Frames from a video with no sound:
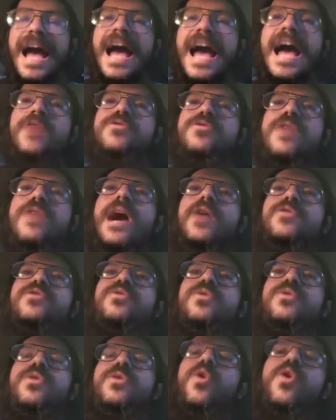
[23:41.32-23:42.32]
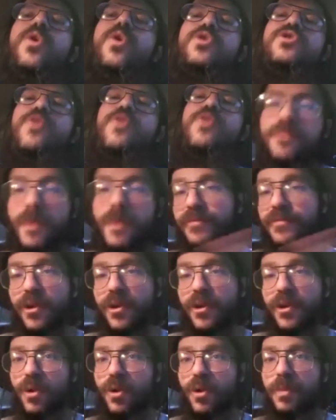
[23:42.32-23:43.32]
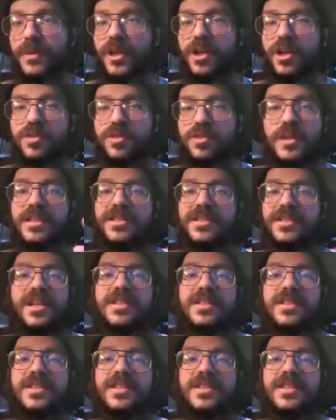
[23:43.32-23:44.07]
how do you who do you have winning, first of all? Because we